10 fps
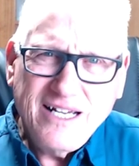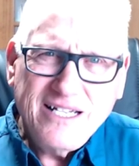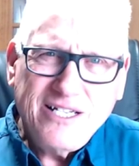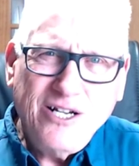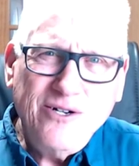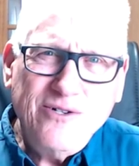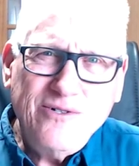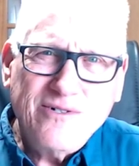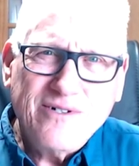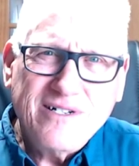
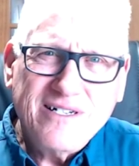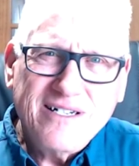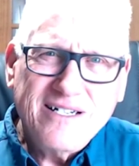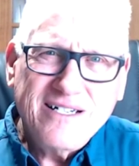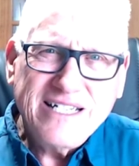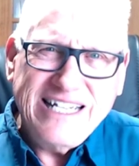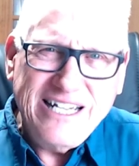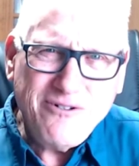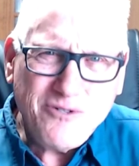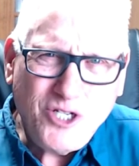to
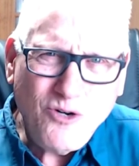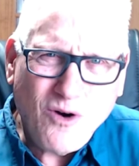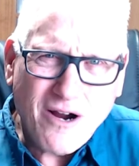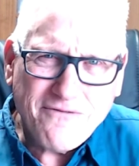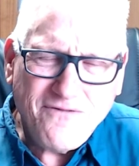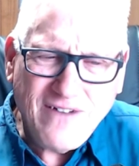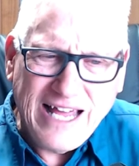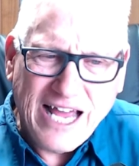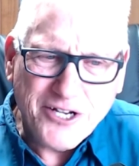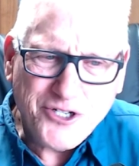yield to our
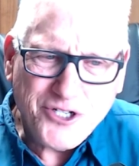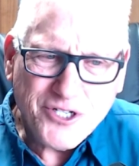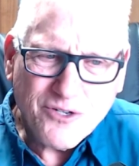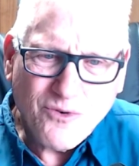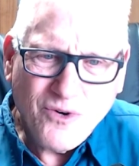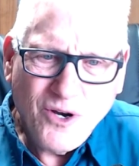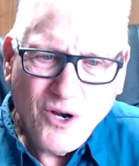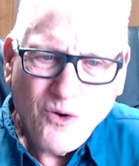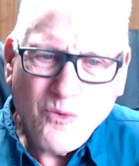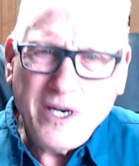flesh
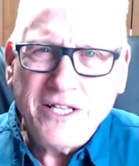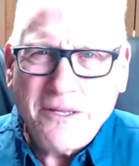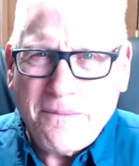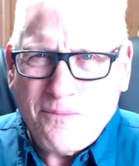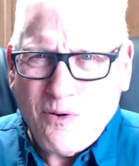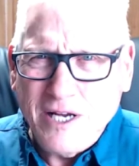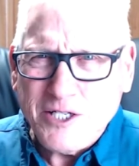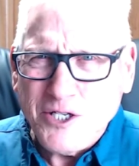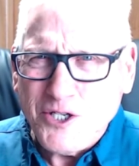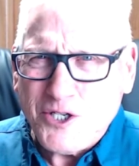when in the
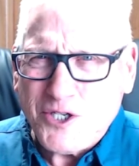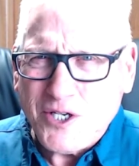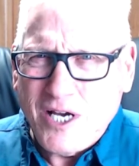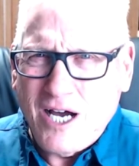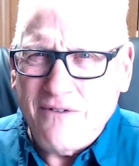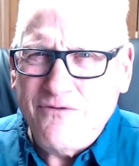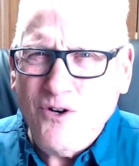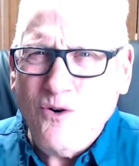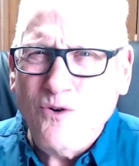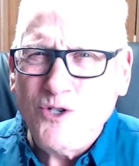presence of
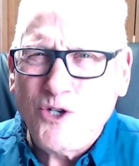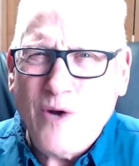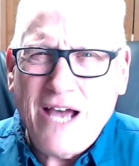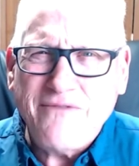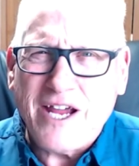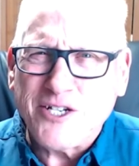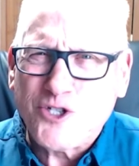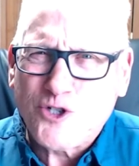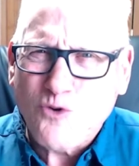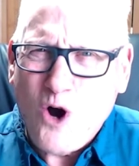those who have a
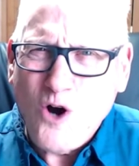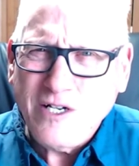strong